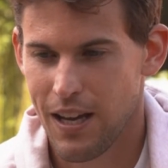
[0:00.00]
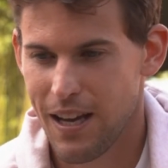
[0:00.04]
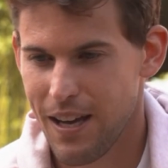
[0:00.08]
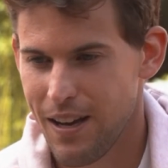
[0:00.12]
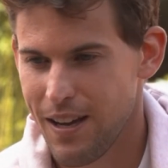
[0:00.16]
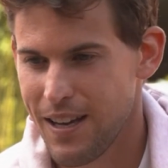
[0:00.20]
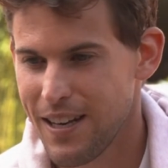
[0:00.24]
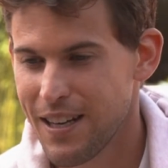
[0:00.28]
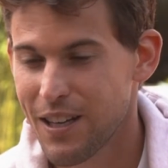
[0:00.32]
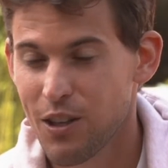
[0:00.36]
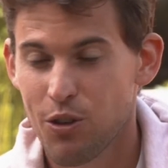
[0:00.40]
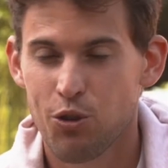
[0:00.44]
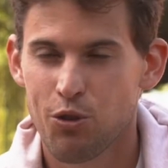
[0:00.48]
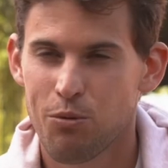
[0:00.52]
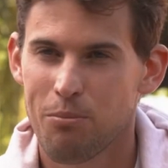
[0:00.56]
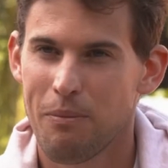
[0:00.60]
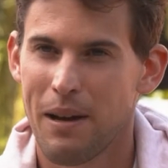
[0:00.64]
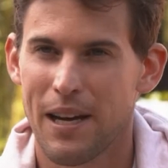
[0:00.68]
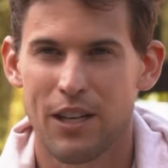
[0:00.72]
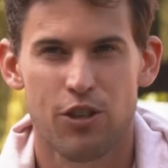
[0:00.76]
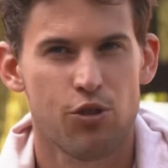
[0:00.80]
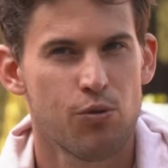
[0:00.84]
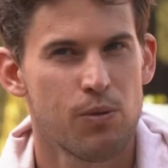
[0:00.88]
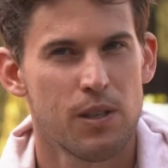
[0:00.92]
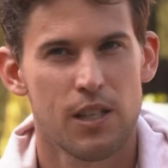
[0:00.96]
in a good
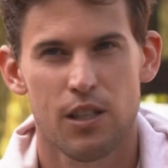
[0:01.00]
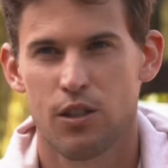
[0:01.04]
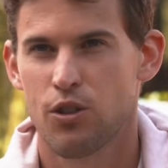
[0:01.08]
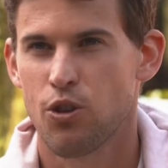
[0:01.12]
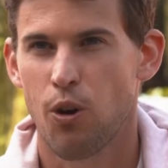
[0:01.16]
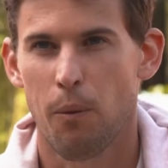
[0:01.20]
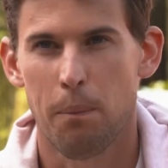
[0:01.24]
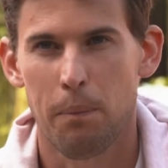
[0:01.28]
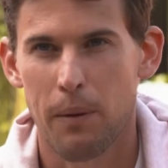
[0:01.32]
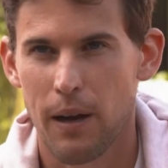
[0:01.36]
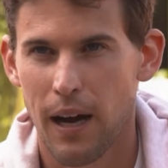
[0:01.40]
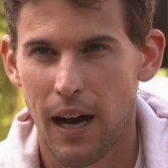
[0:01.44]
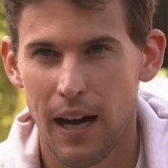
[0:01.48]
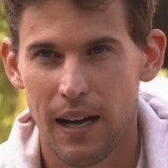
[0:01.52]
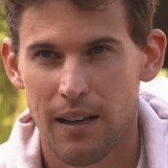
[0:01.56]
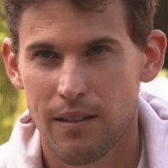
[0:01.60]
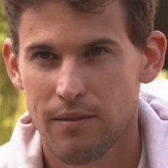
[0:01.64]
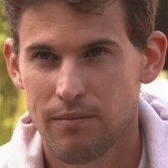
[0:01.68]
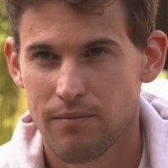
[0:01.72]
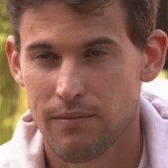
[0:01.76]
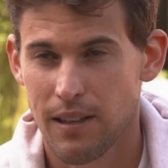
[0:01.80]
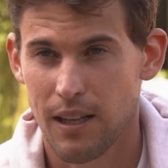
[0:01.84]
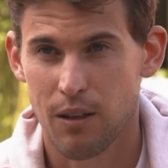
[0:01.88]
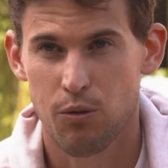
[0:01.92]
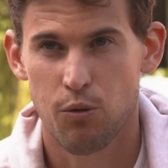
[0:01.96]
match with a top guy.
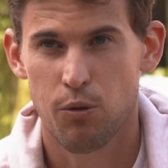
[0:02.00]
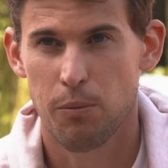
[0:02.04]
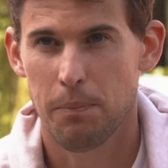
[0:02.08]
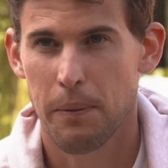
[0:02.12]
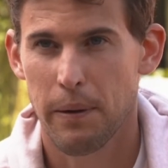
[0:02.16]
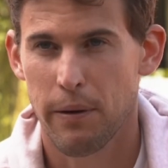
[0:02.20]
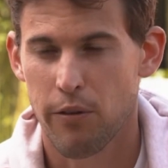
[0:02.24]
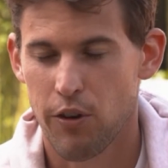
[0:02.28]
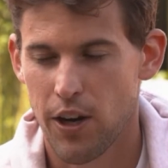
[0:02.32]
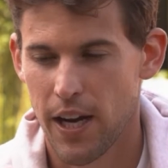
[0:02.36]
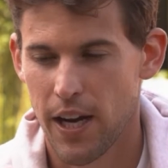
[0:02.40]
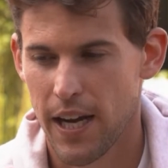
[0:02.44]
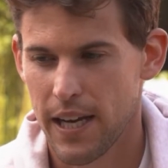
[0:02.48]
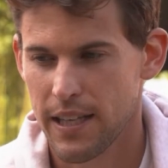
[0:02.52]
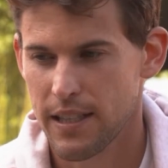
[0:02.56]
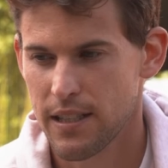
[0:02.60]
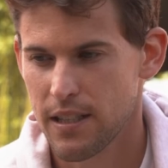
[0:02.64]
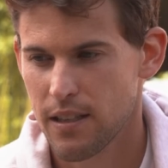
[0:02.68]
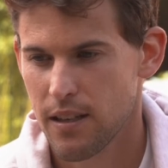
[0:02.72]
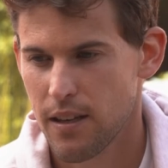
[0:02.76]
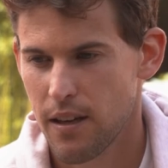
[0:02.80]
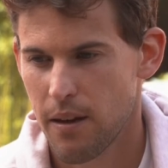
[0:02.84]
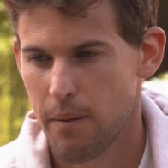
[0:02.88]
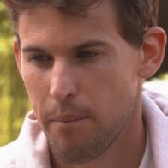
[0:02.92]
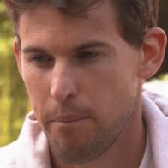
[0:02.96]
That would be
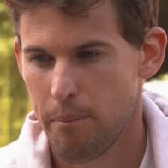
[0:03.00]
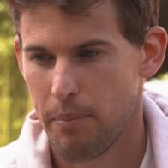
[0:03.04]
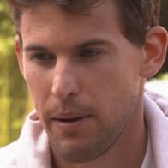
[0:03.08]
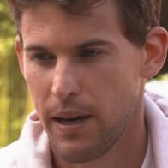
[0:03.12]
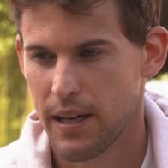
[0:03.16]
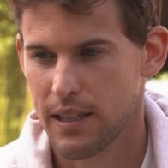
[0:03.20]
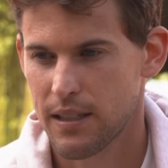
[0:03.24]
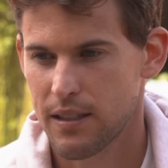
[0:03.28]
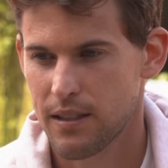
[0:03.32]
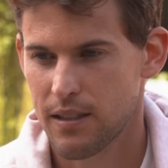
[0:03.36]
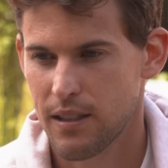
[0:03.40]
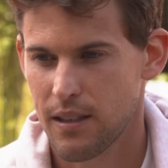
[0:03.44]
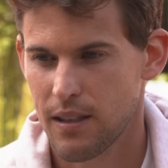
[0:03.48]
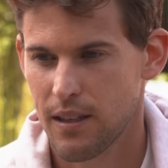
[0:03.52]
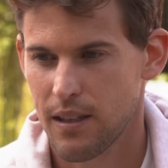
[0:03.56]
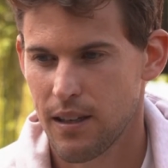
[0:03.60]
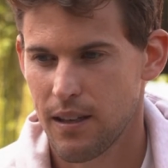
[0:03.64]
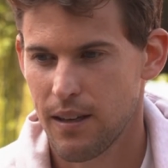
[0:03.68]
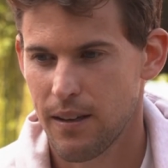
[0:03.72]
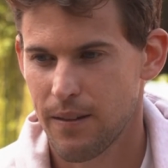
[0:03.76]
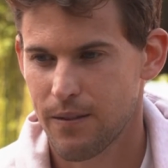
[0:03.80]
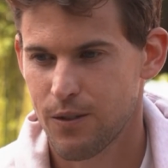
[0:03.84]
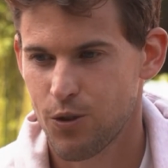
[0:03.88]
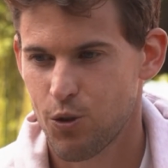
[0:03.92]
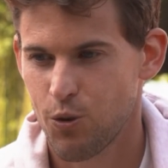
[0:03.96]
great. But
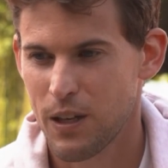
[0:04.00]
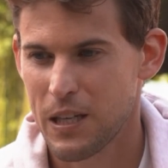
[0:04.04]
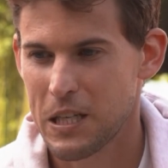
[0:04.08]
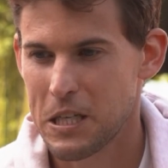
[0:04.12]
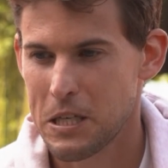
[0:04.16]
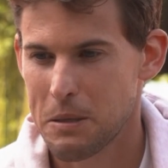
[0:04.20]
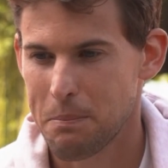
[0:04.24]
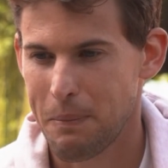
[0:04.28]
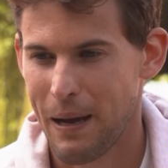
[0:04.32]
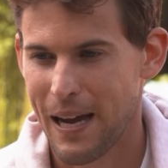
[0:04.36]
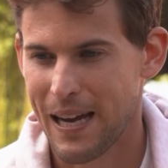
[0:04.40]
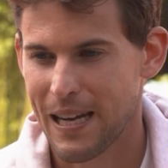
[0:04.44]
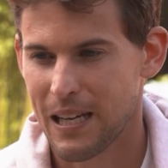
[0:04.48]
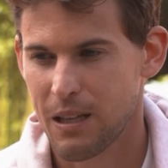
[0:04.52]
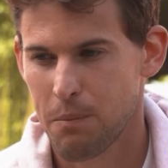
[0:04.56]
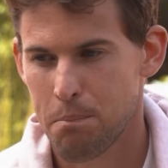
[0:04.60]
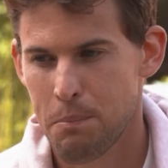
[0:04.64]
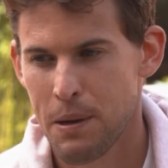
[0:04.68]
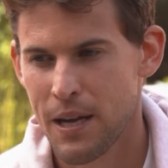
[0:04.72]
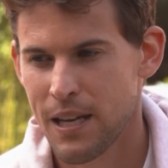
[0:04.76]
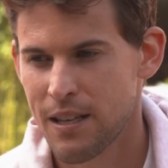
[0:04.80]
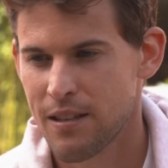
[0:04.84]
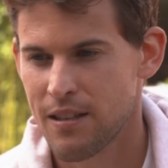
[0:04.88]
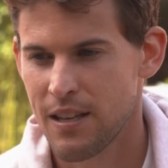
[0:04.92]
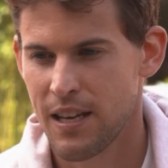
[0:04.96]
to
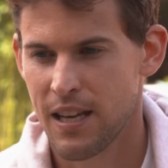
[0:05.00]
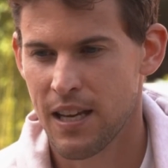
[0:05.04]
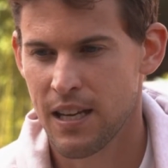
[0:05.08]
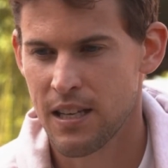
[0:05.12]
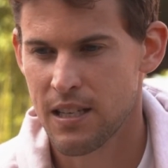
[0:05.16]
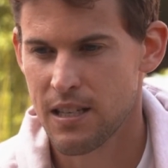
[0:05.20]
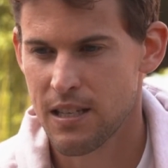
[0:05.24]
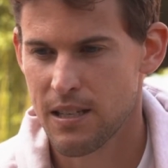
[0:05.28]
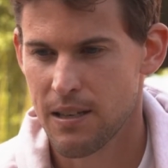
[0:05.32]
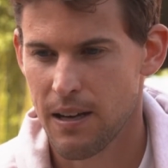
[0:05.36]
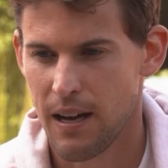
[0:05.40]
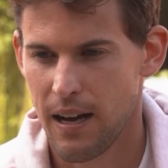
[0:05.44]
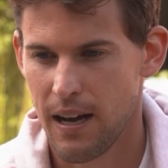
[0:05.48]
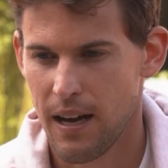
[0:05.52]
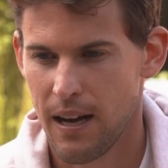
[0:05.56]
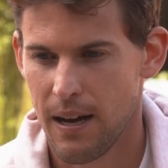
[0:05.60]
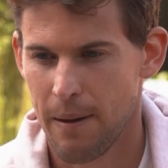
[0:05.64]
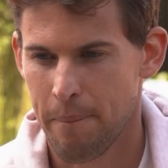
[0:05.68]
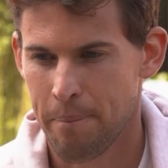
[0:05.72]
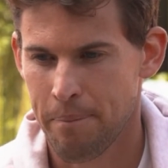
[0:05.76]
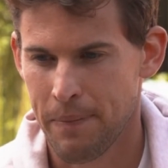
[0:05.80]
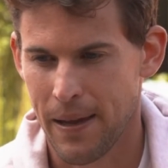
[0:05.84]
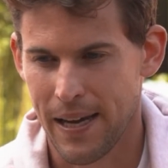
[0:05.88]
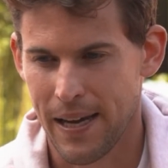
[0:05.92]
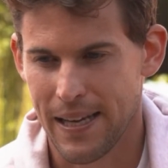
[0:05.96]
expect big things,
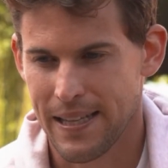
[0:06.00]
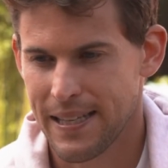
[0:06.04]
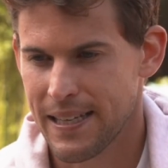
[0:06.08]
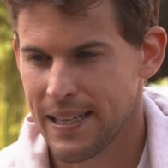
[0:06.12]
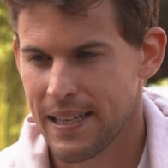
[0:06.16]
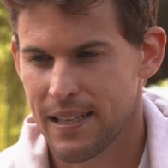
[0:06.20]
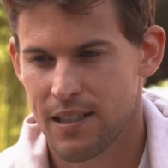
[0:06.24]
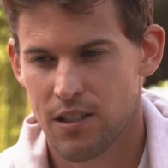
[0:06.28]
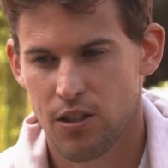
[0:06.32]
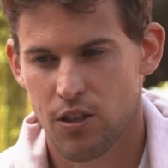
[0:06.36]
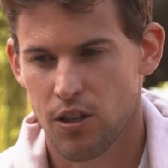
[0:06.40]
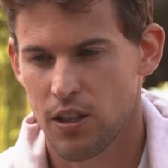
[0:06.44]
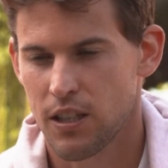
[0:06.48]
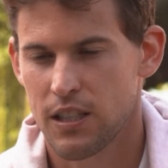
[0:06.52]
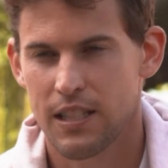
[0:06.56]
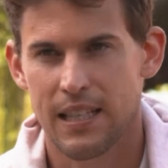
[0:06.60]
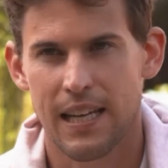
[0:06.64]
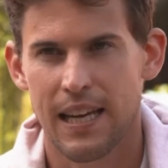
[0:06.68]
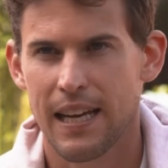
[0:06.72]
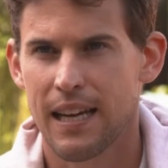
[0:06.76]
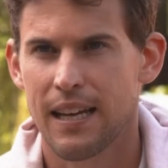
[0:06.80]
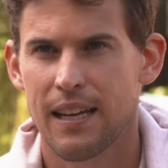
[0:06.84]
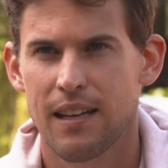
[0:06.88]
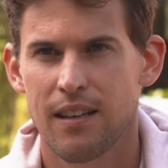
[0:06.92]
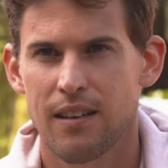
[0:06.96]
I think it's gonna
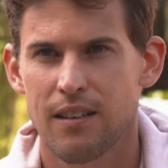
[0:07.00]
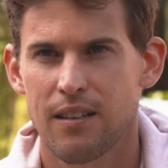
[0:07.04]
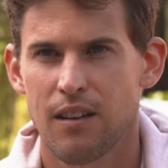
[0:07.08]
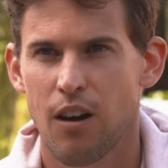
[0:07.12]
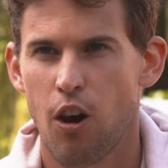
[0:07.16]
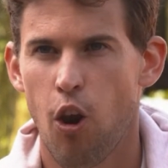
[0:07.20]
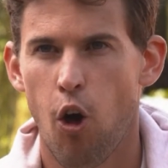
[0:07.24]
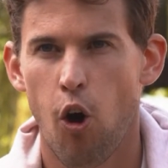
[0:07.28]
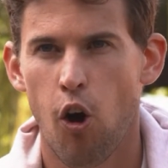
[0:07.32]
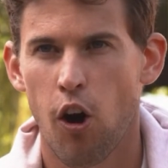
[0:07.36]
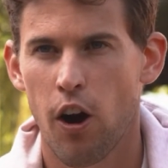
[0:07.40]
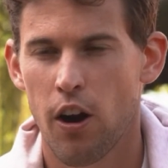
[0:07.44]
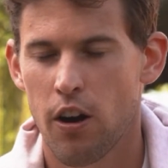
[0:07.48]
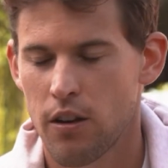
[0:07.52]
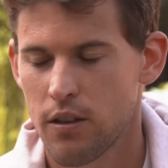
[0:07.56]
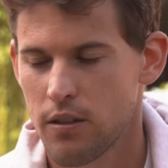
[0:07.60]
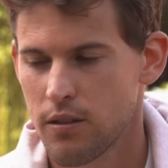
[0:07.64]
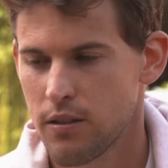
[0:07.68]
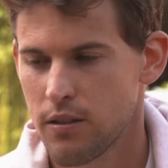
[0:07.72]
take longer.